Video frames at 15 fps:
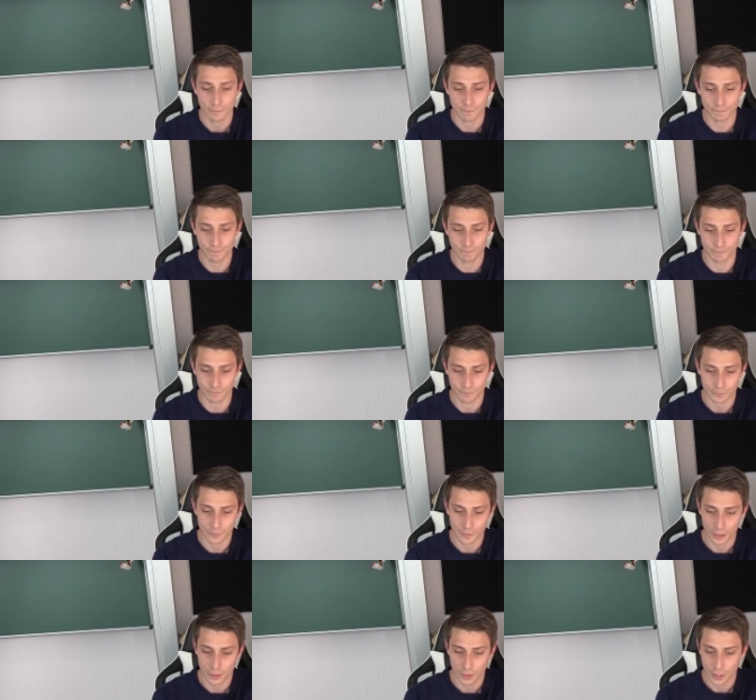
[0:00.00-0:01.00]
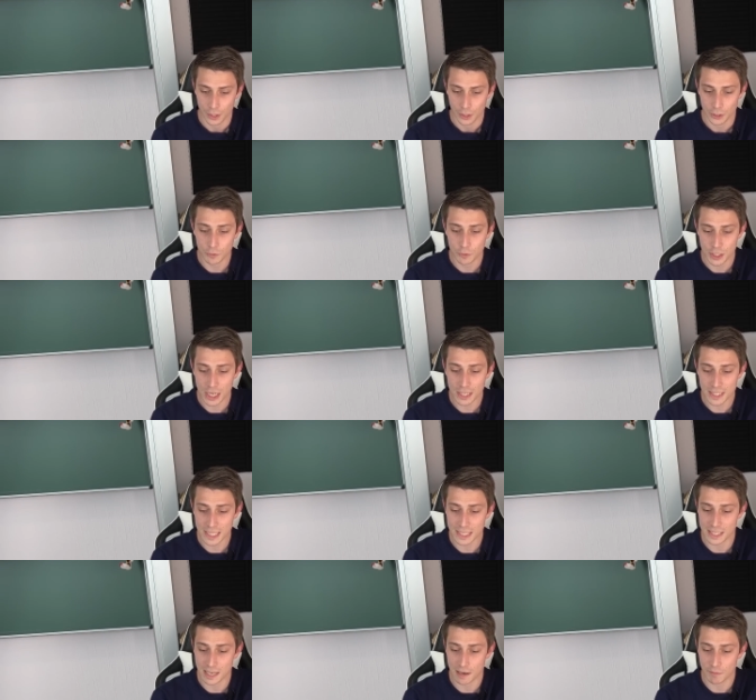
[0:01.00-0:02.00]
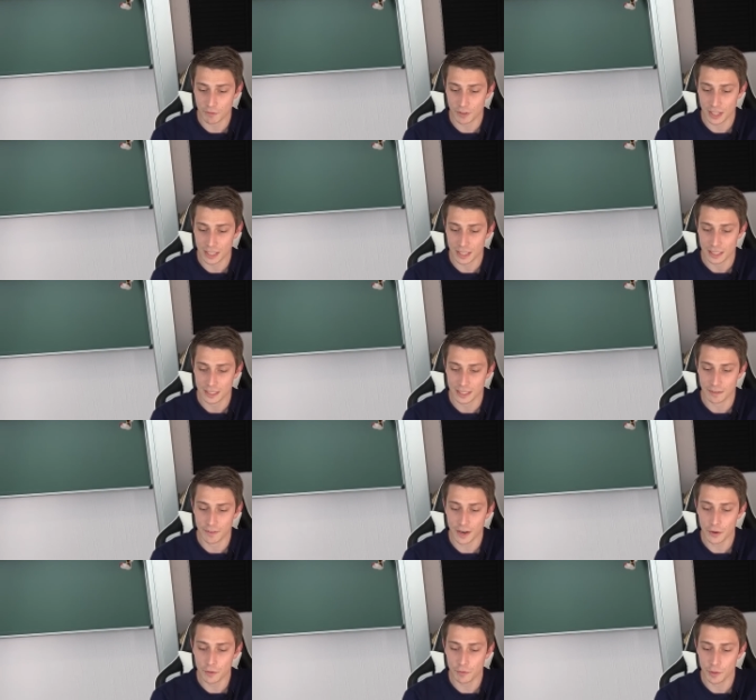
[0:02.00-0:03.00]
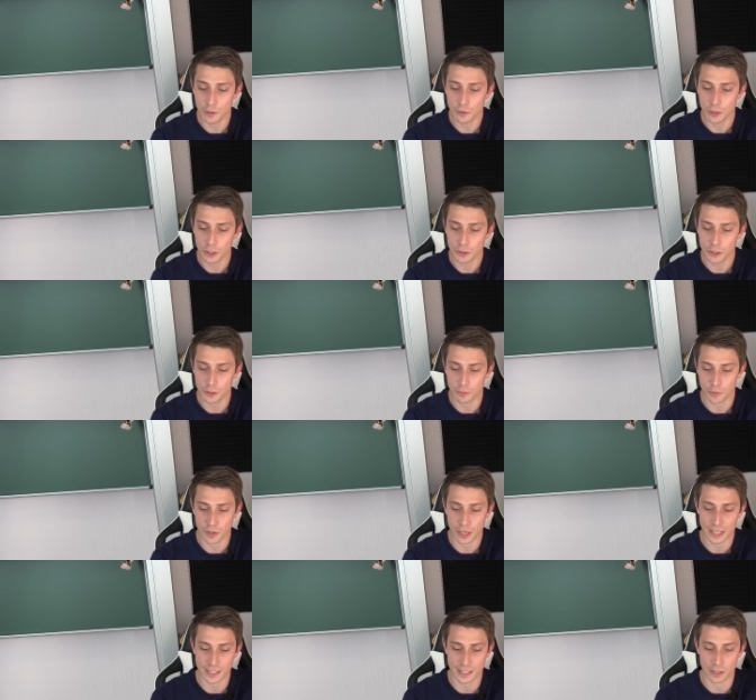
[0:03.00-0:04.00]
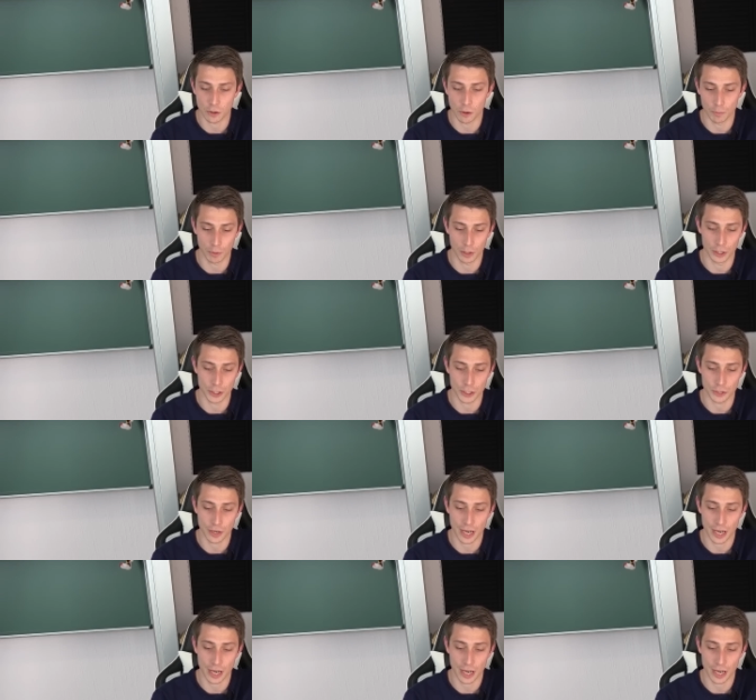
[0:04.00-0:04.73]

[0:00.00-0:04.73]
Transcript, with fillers: You've just done something that very few YouTube creators accomplished.